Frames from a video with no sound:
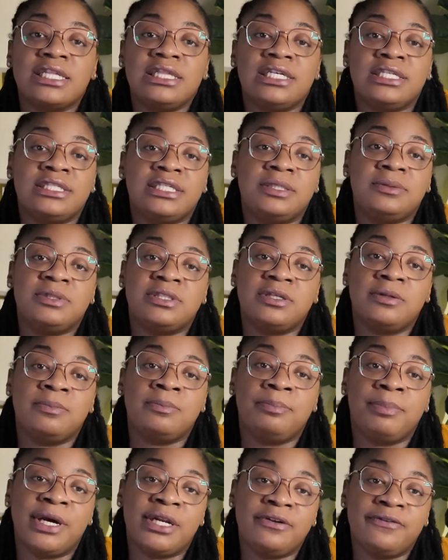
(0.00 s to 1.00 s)
I listed
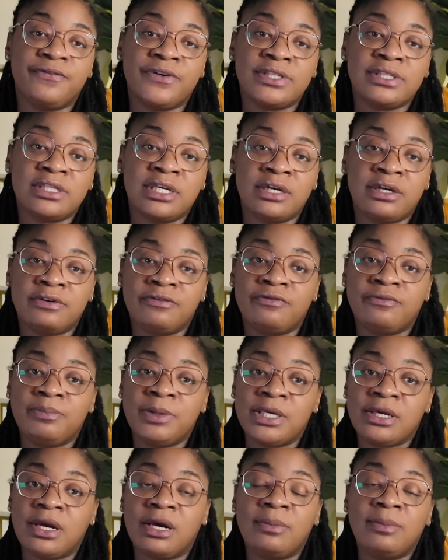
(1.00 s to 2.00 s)
some benefits of
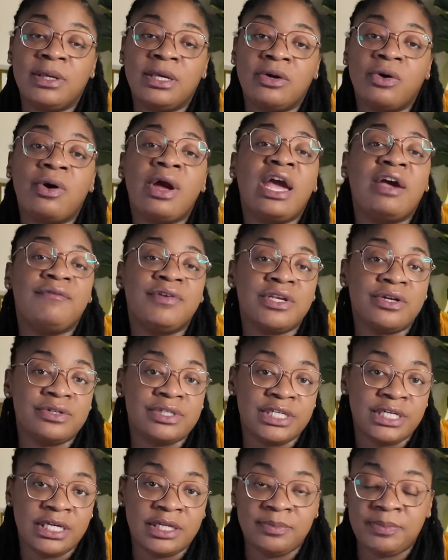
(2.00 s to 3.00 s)
becoming or having
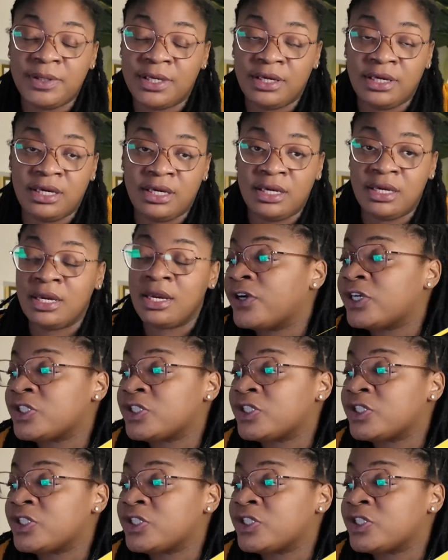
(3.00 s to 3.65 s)
your DNP.